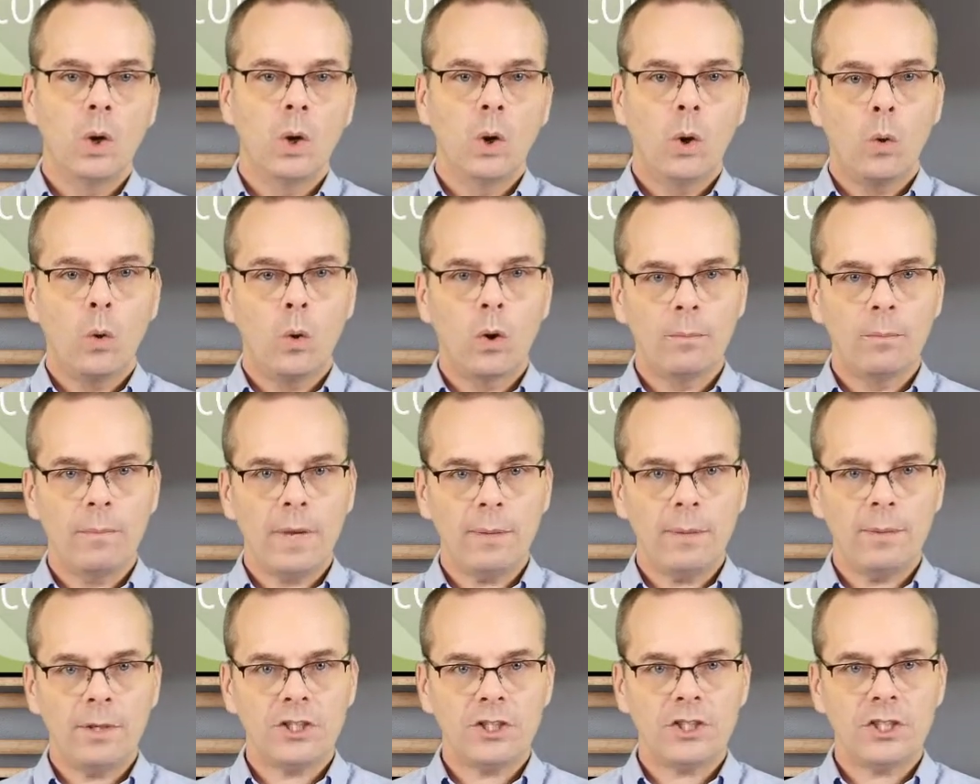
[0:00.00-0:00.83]
or
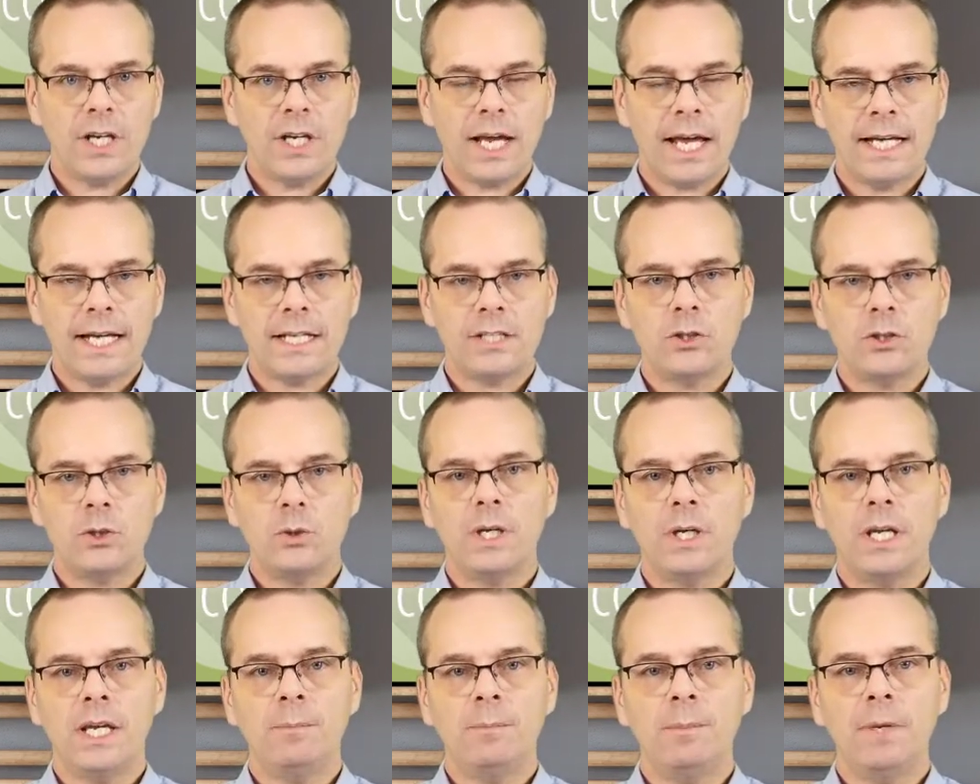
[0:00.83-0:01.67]
maybe she has you
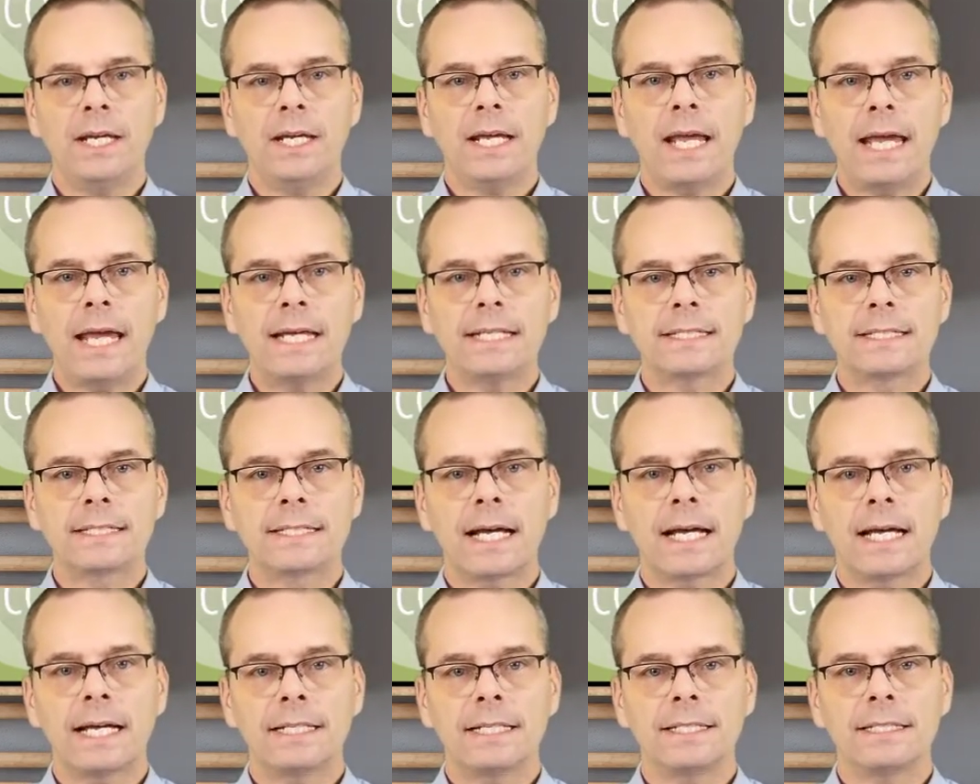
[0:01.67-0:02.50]
keeping a
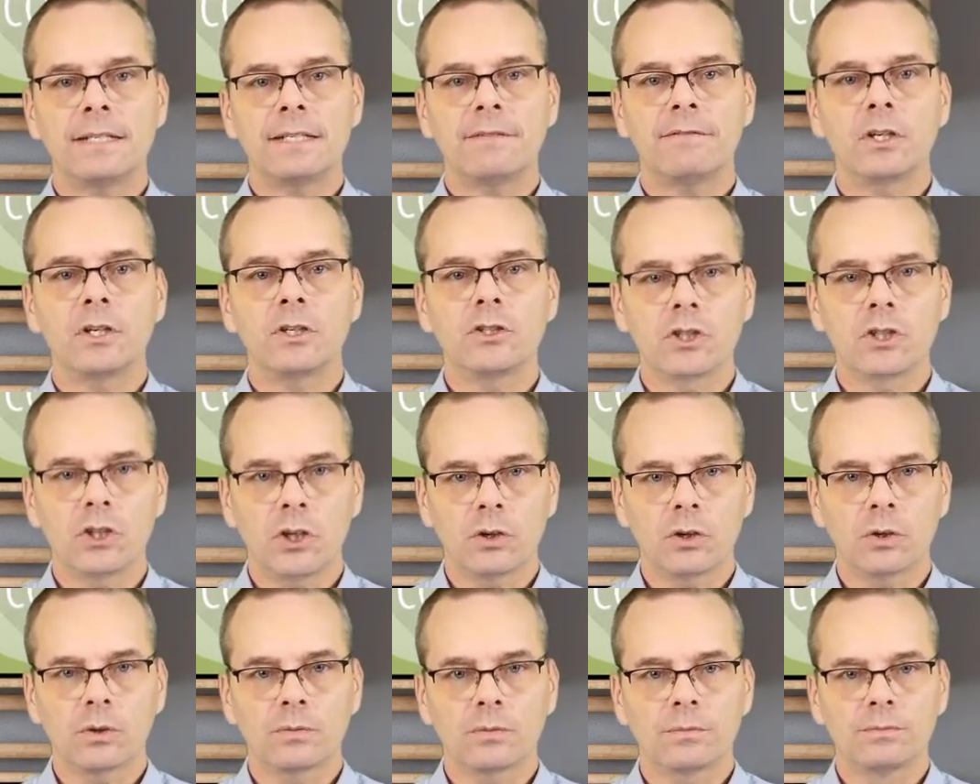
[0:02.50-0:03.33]
scientific
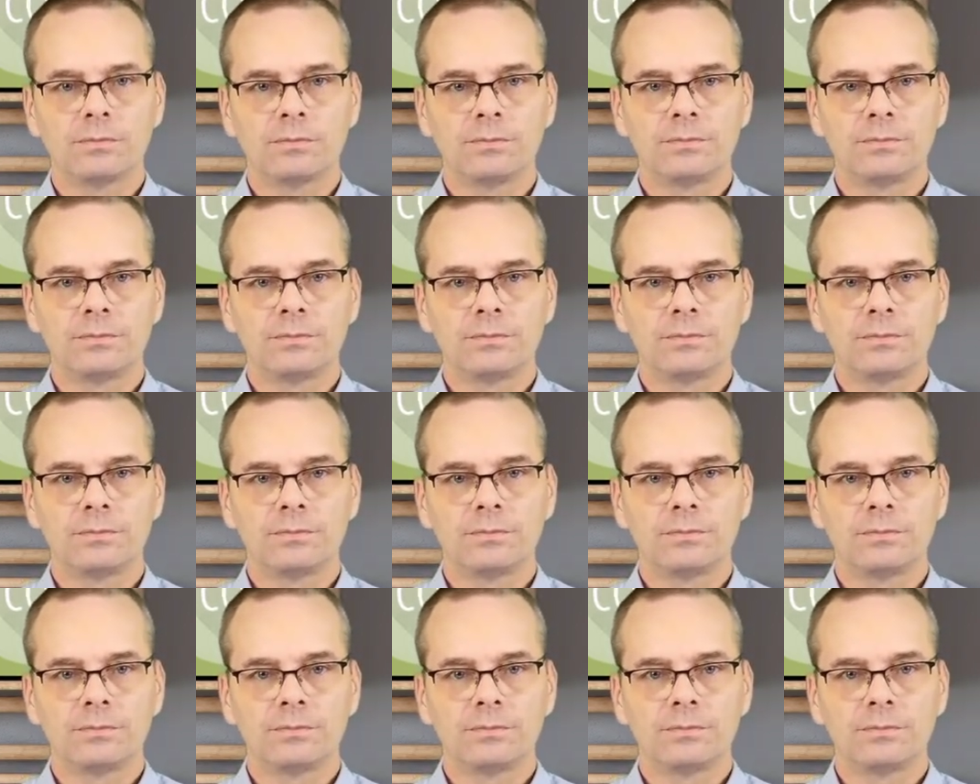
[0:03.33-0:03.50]
journal.